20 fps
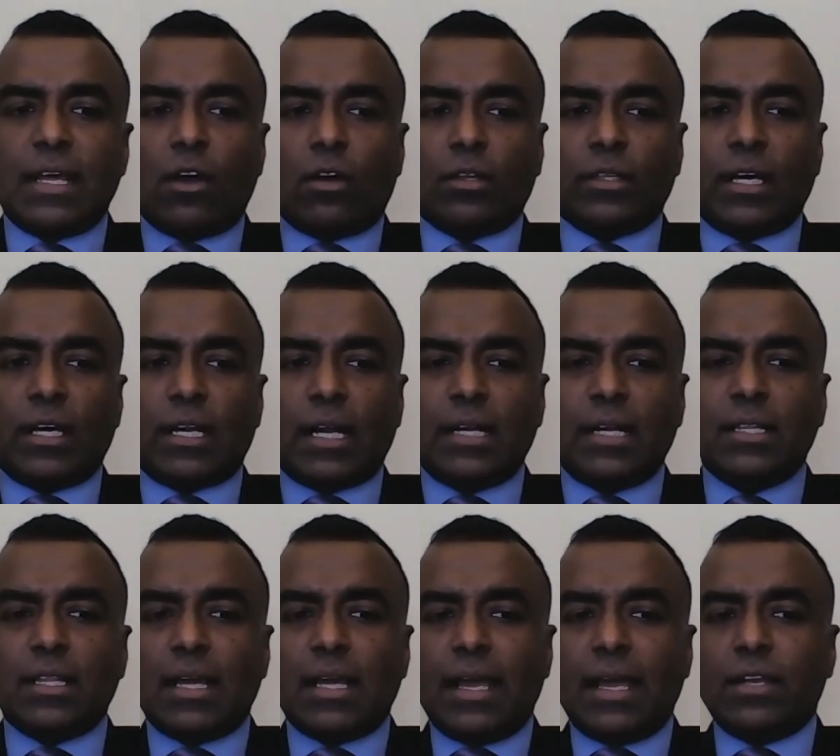then on the
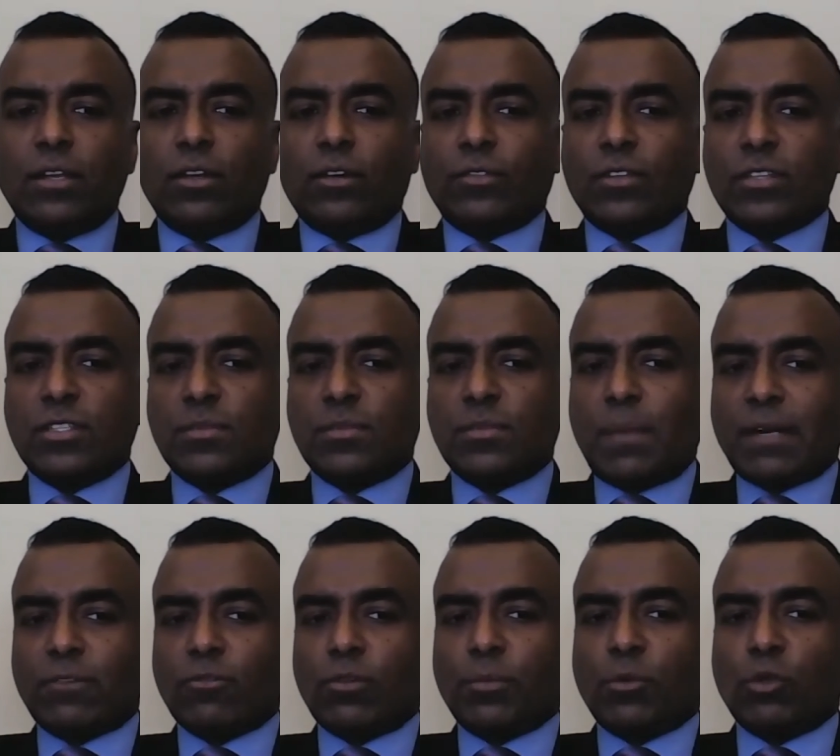other end of the
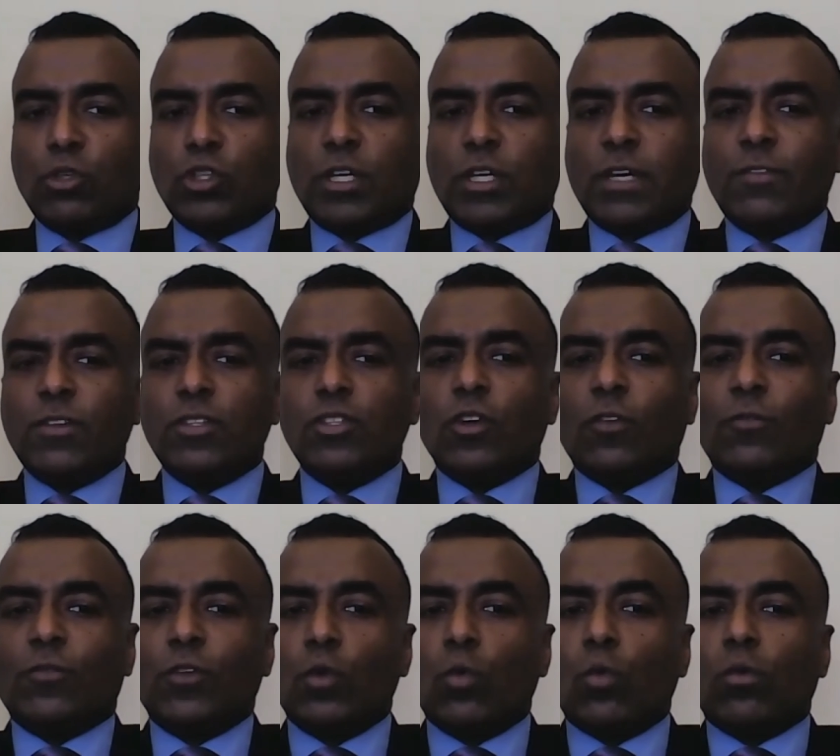spectrum, could you give us
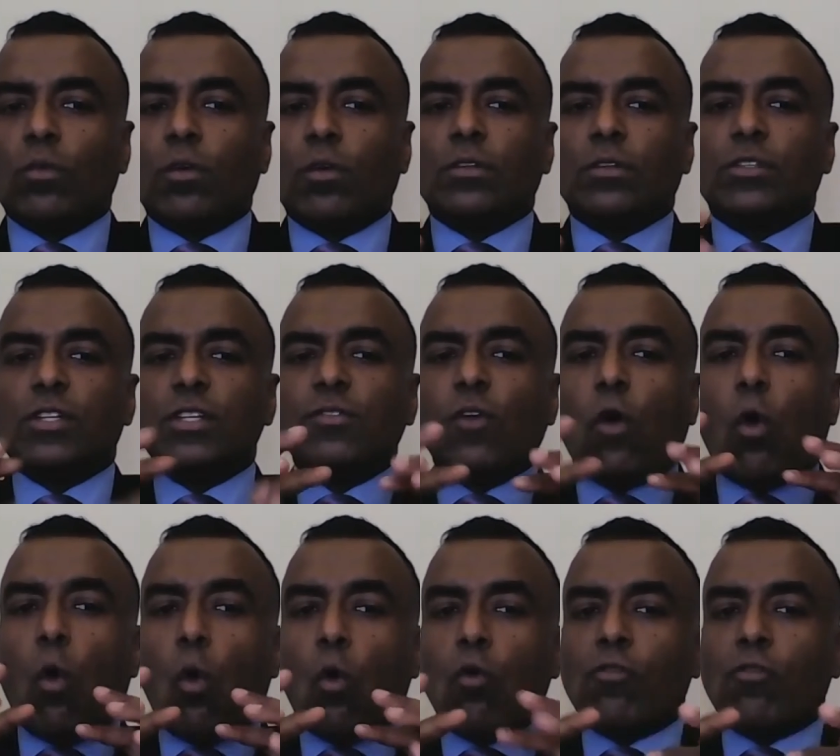your view just
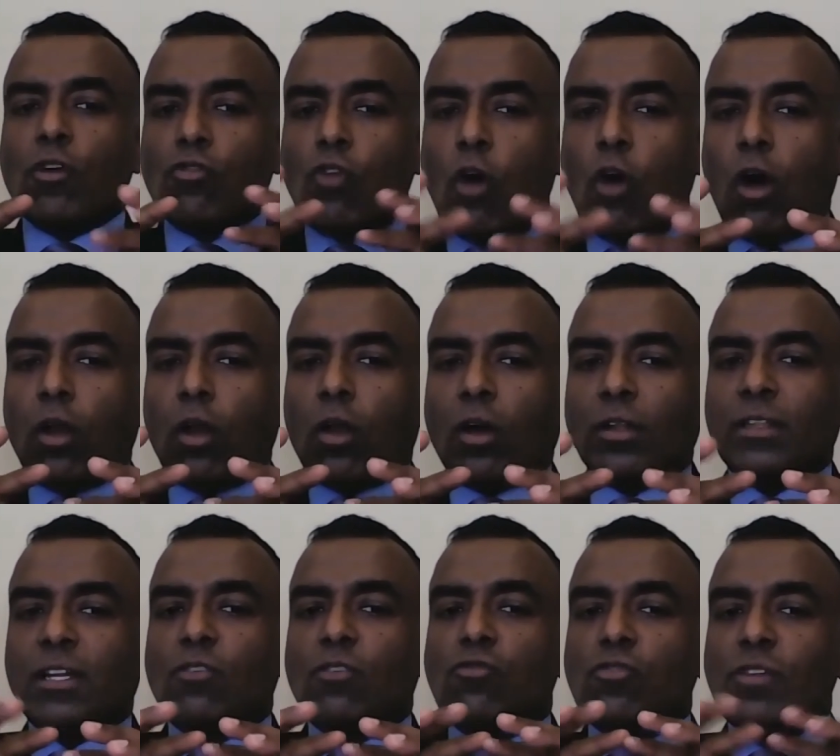overall
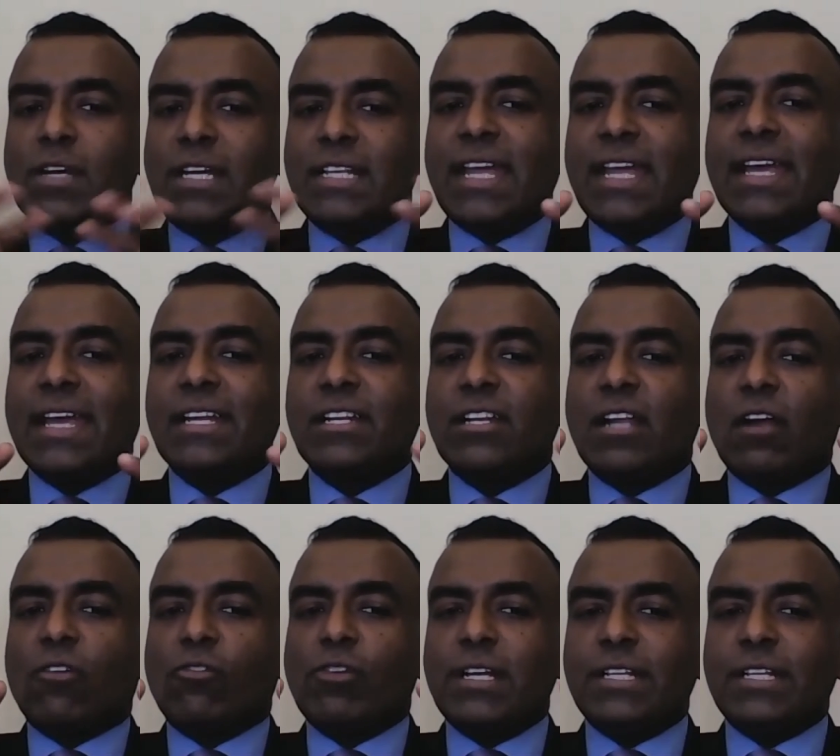on the
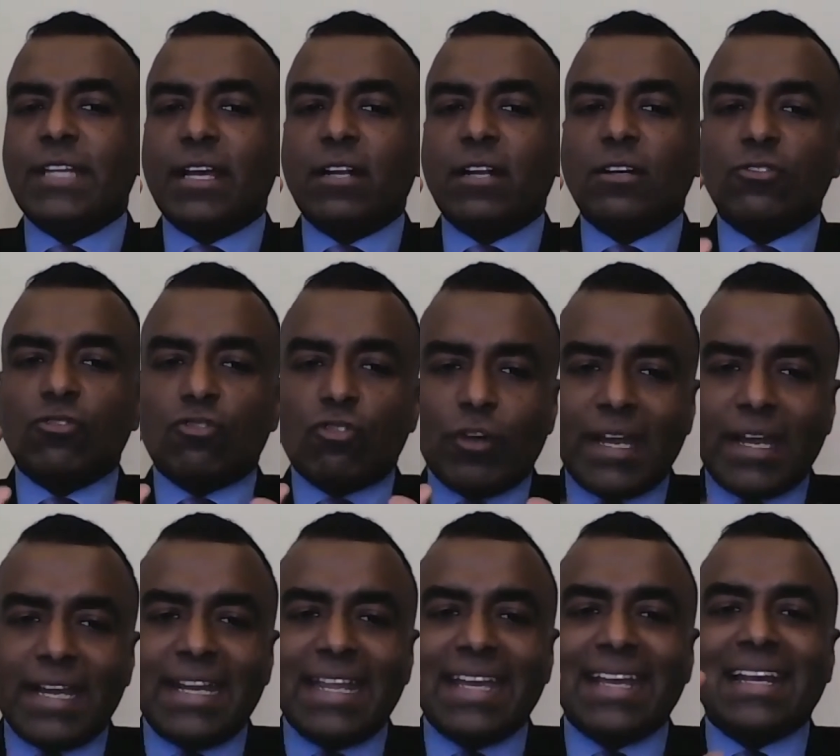retail
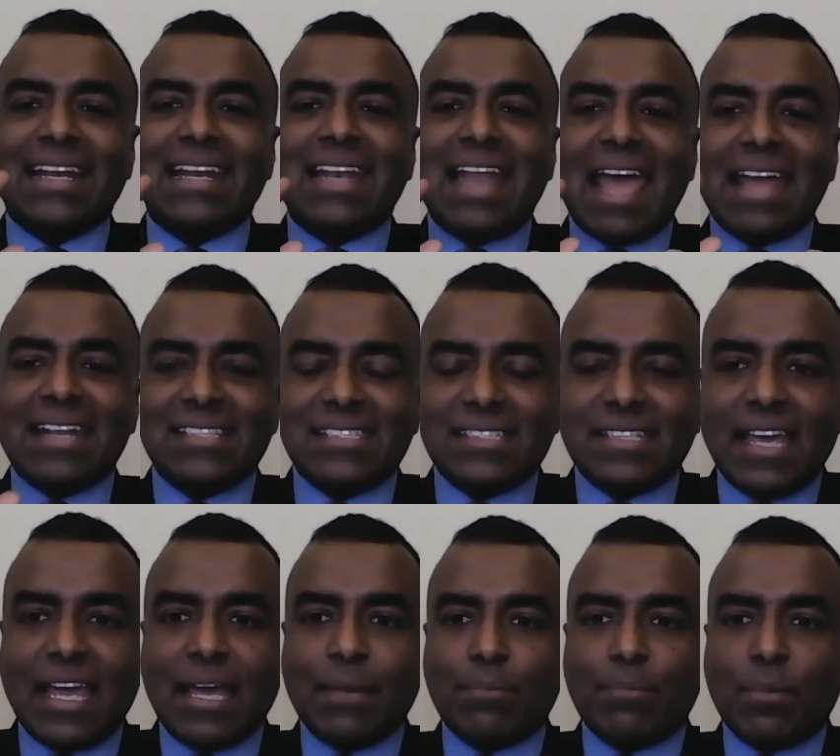trading
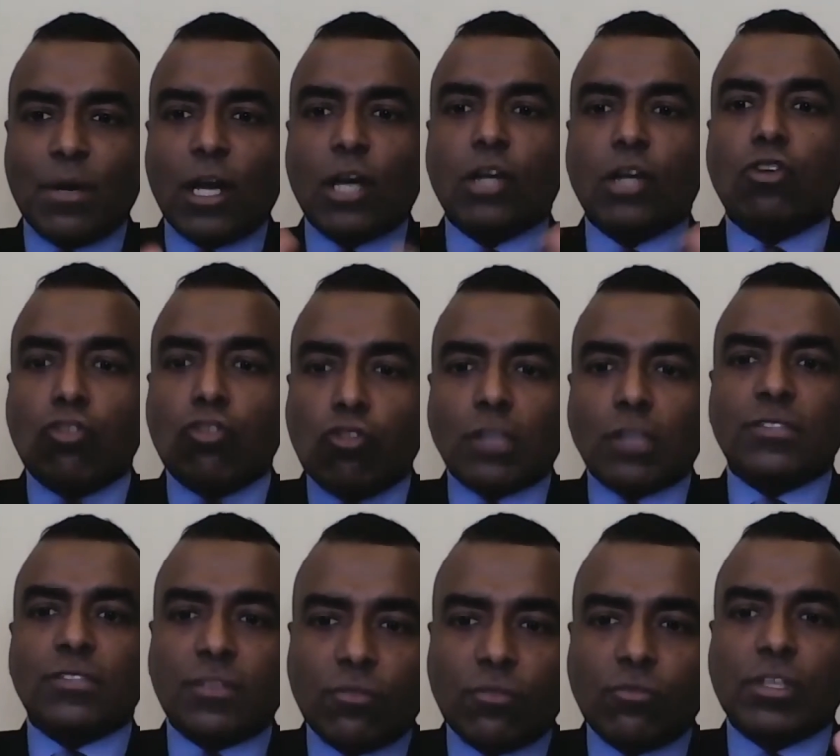landscape
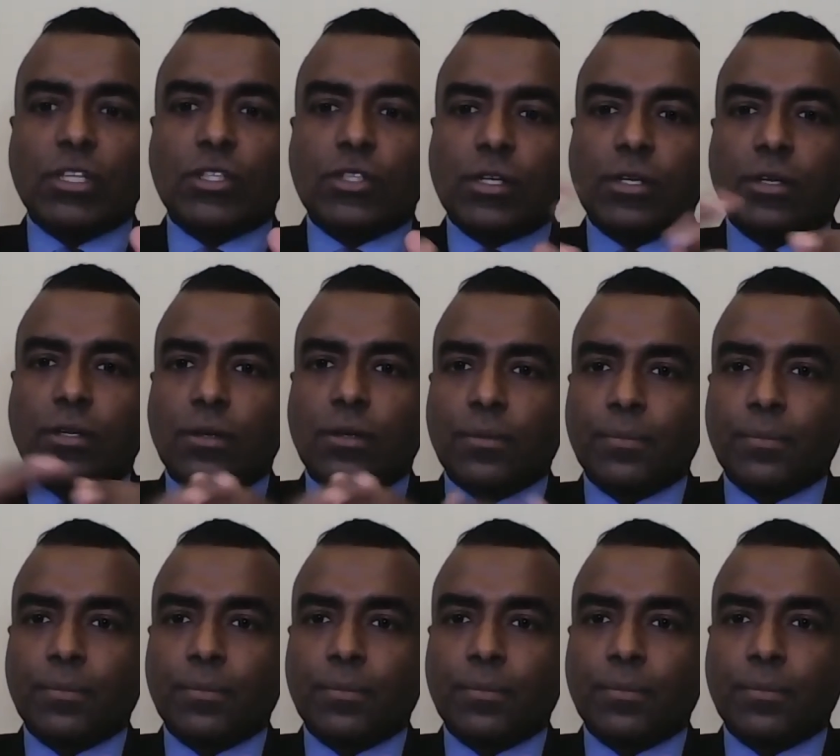across the region?